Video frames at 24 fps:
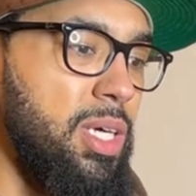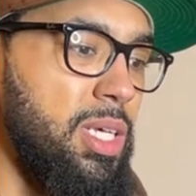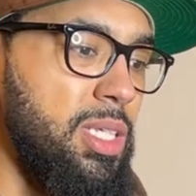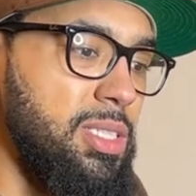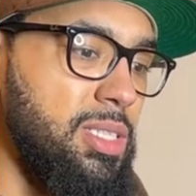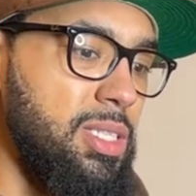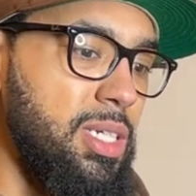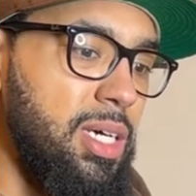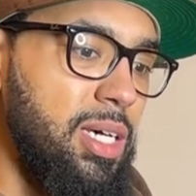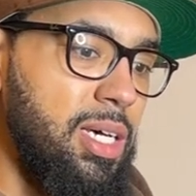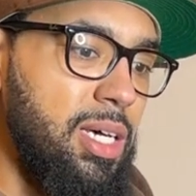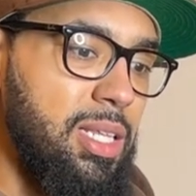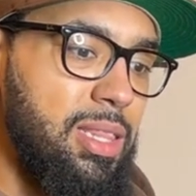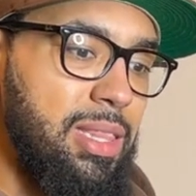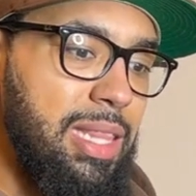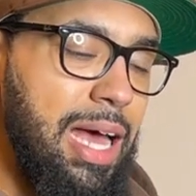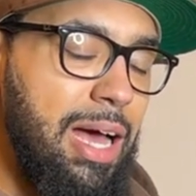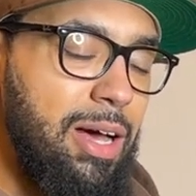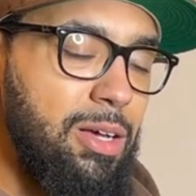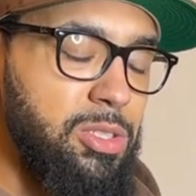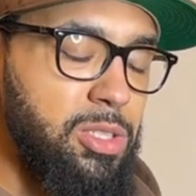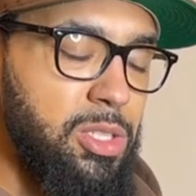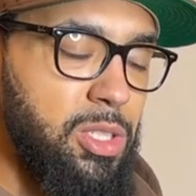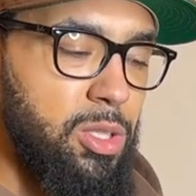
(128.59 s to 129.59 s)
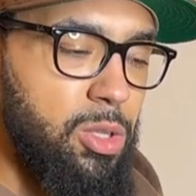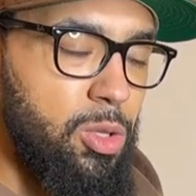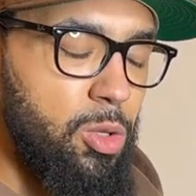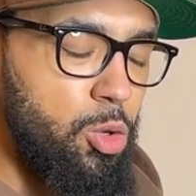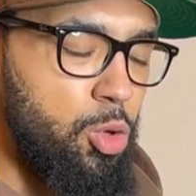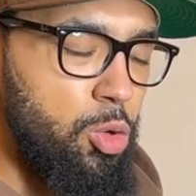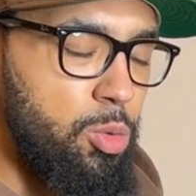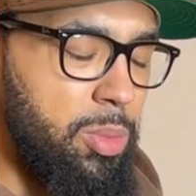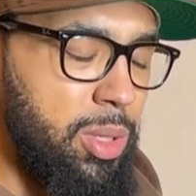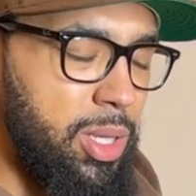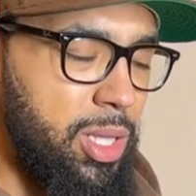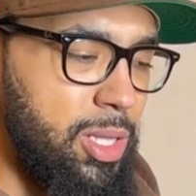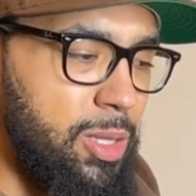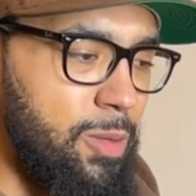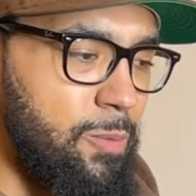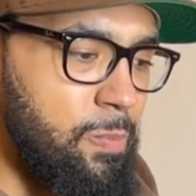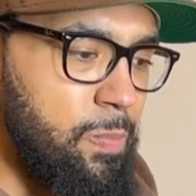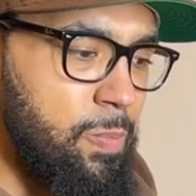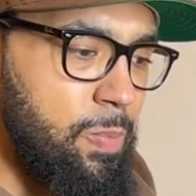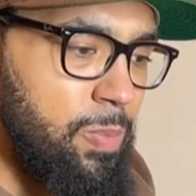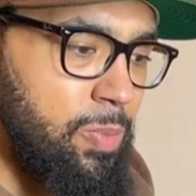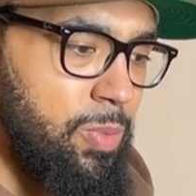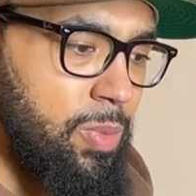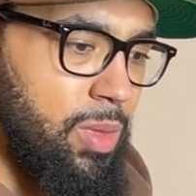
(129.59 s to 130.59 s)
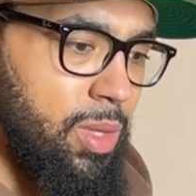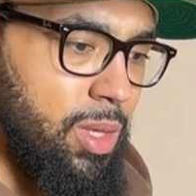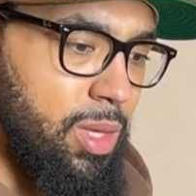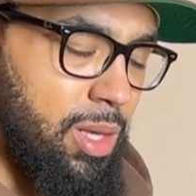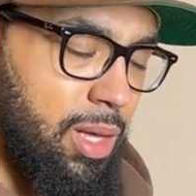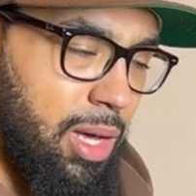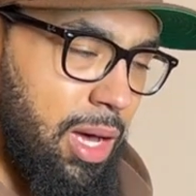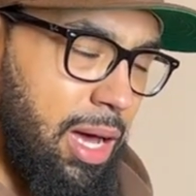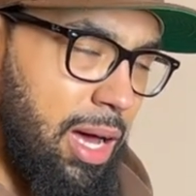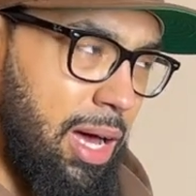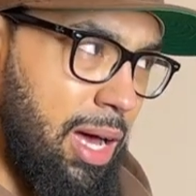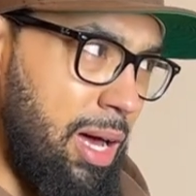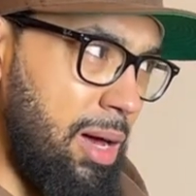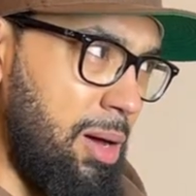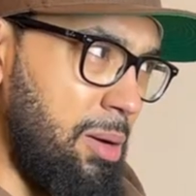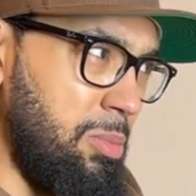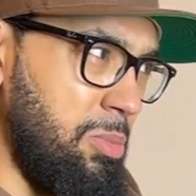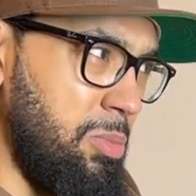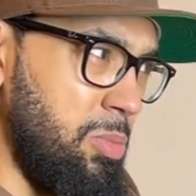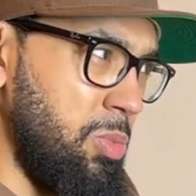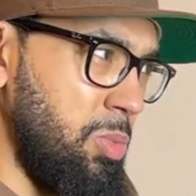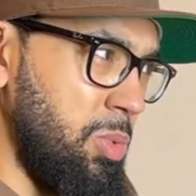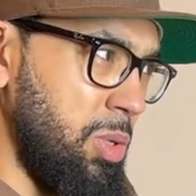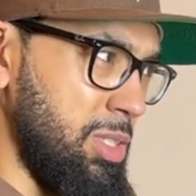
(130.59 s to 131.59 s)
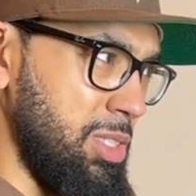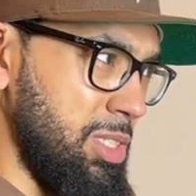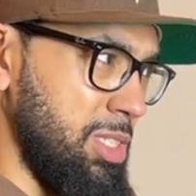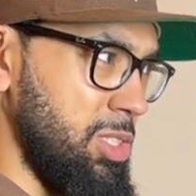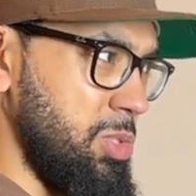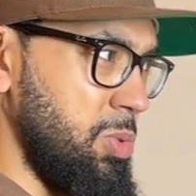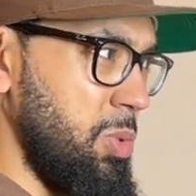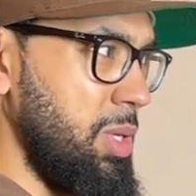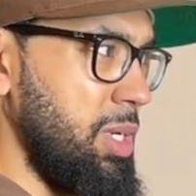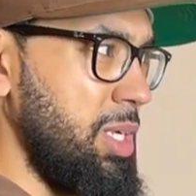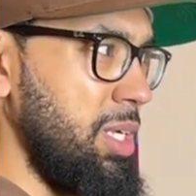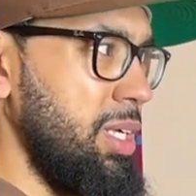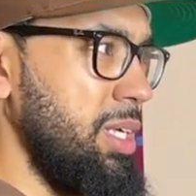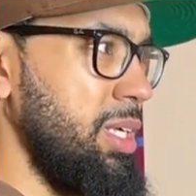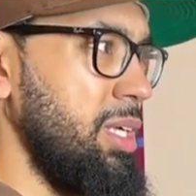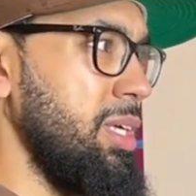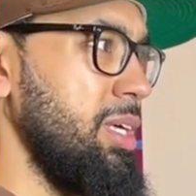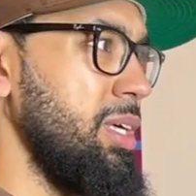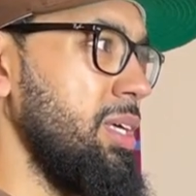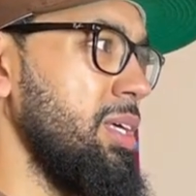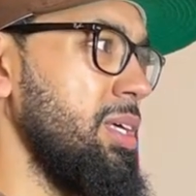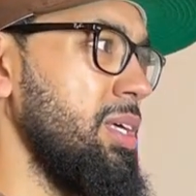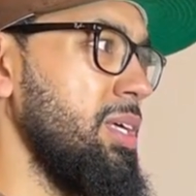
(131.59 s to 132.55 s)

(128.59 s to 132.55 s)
It's a 1,000 lumen, 23,000